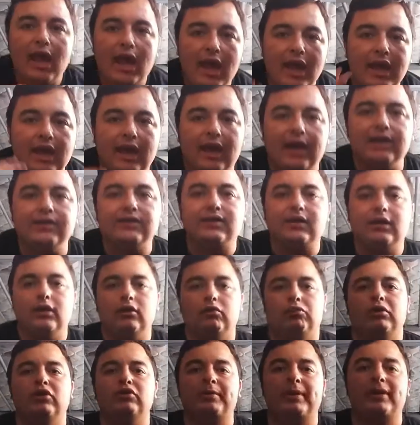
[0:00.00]
Hey guys,
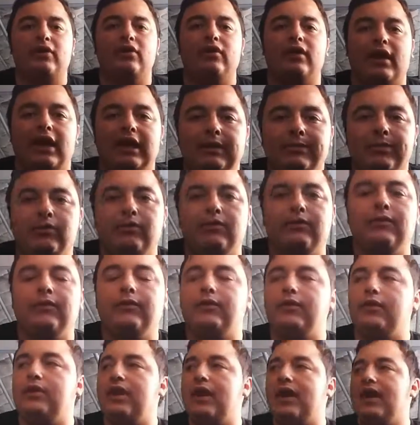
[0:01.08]
Rich back here again. I'm here with a video
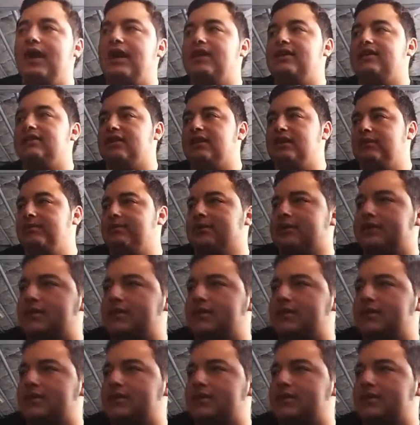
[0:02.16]
for you guys, and give me a